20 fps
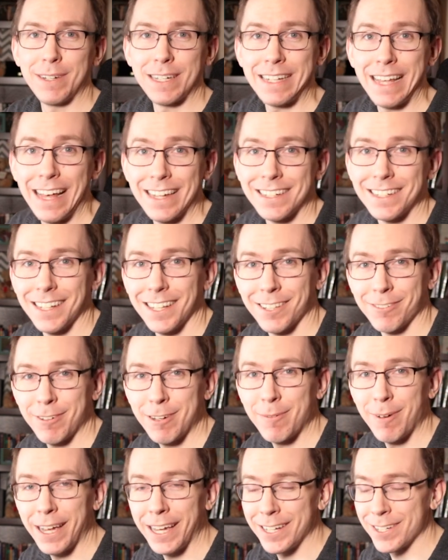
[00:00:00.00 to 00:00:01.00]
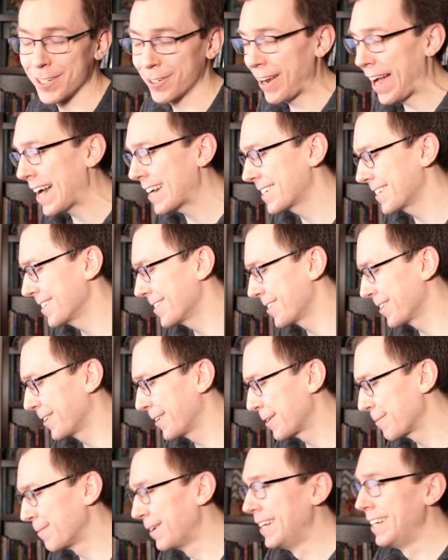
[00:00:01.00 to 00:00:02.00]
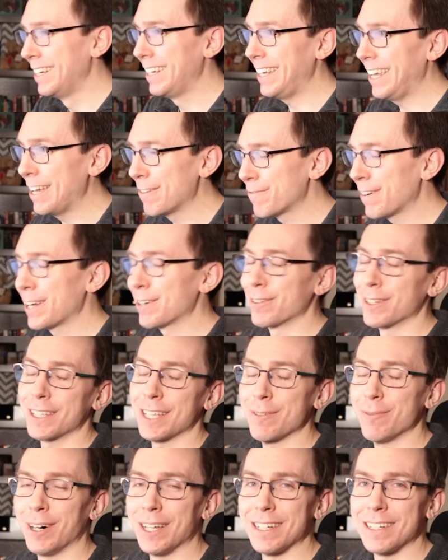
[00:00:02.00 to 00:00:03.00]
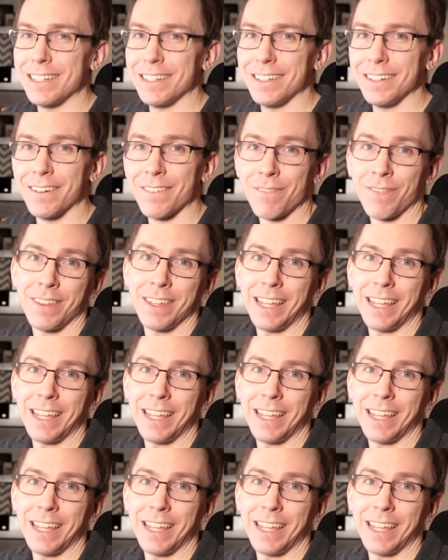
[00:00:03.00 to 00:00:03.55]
to test the 3-way interaction term if I really want to.